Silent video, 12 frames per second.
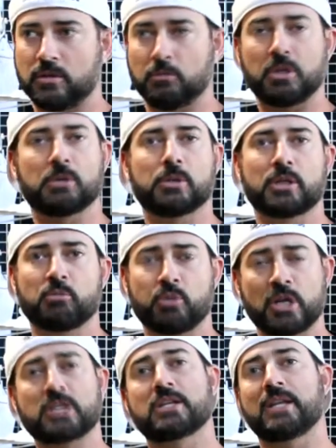minimal
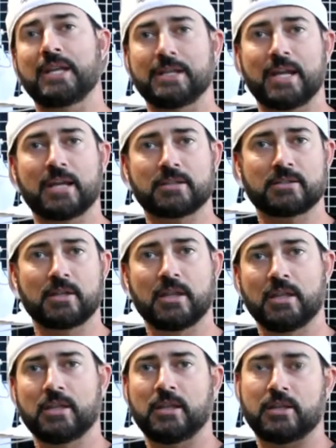compression index
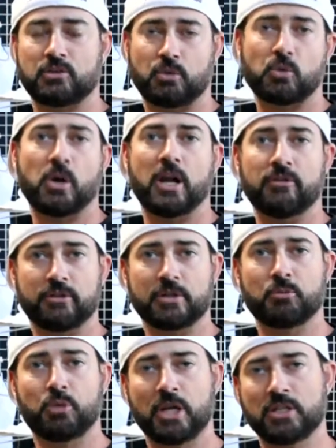that is required for
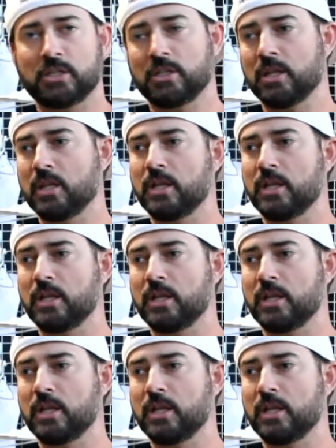compression.